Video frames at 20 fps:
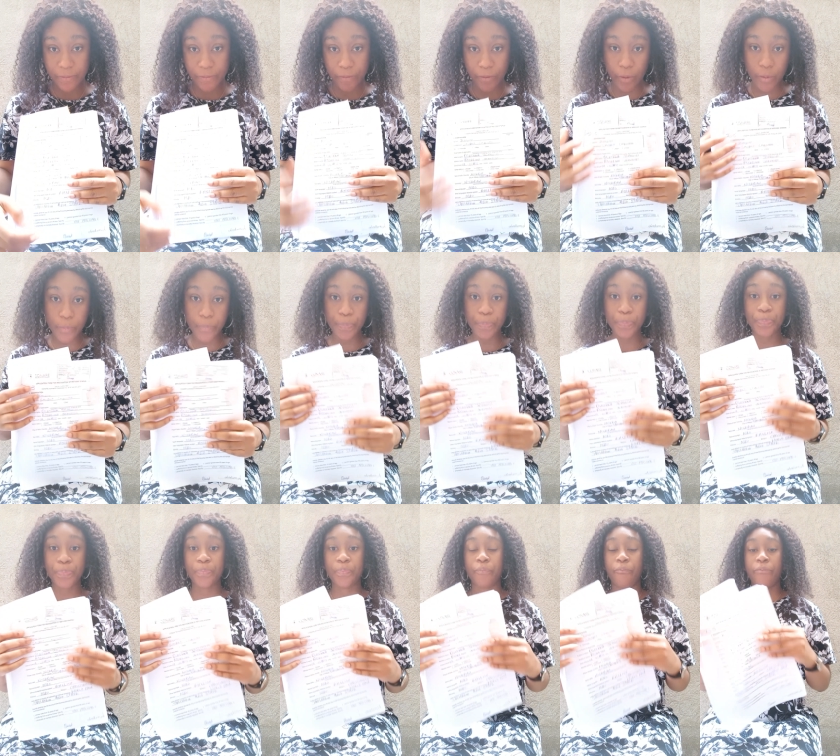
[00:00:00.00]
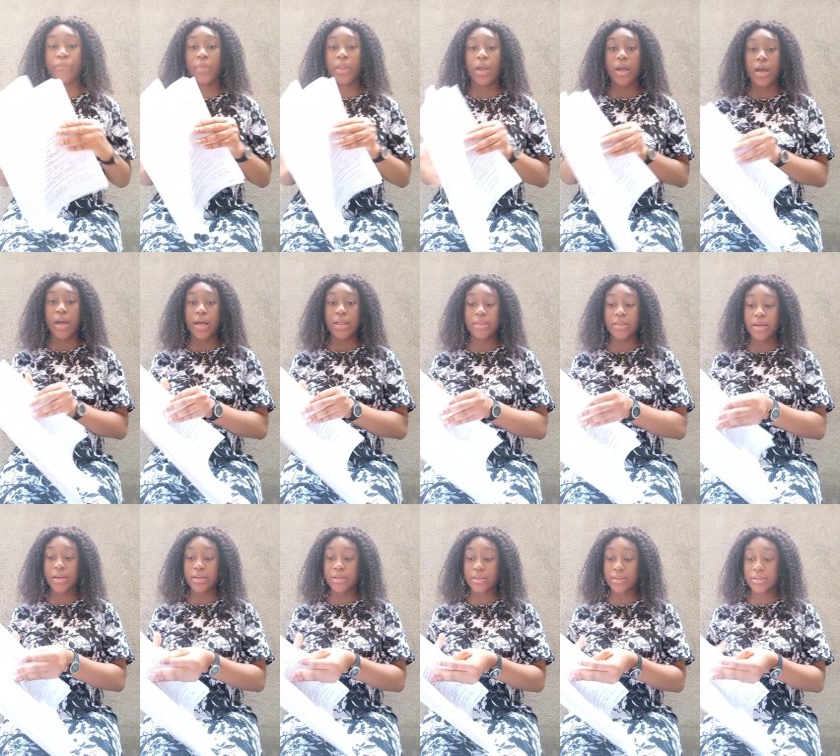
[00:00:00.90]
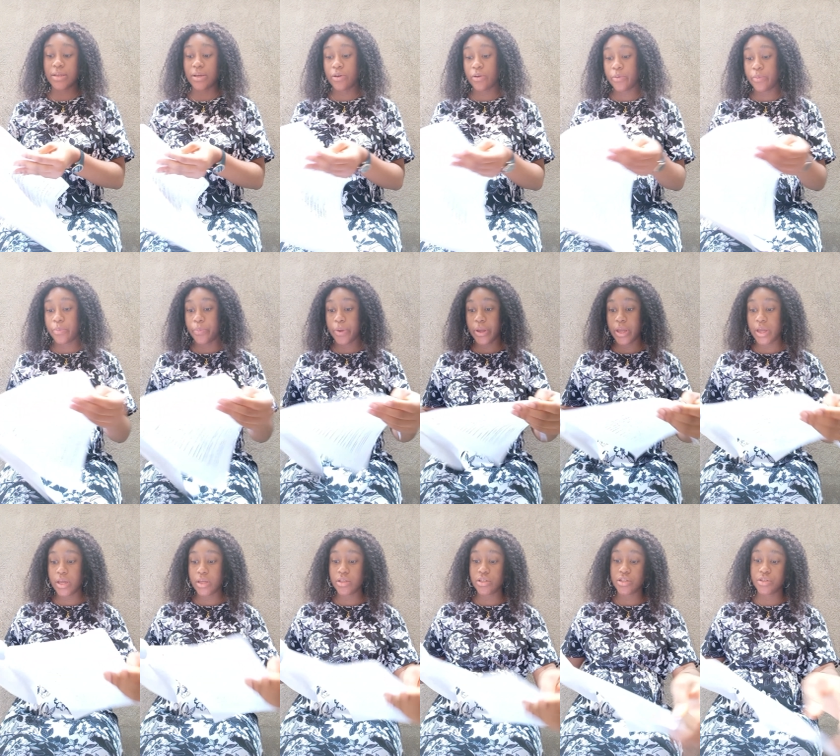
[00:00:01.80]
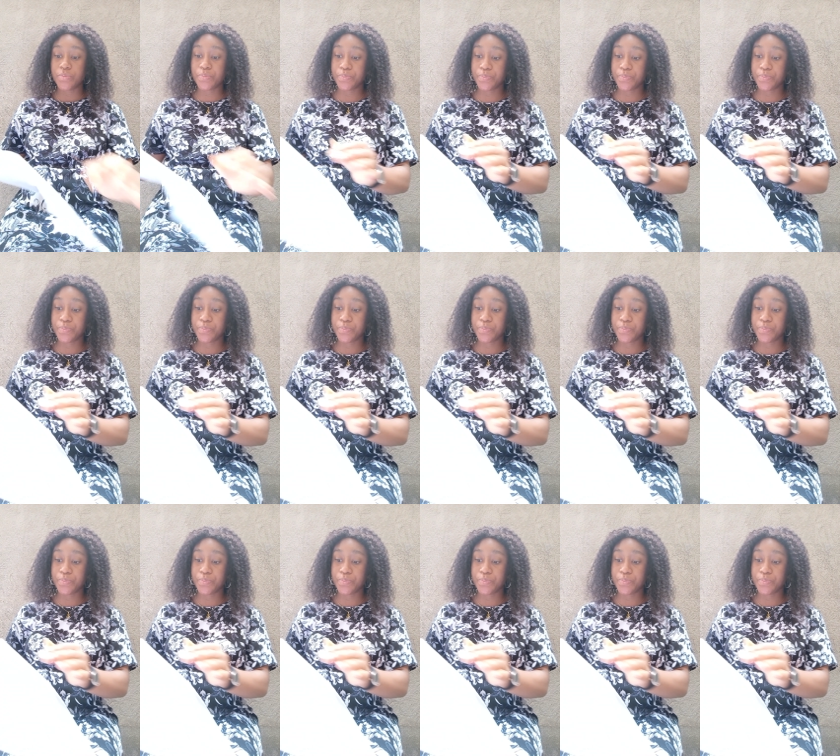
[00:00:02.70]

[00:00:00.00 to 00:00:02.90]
form, and then the second page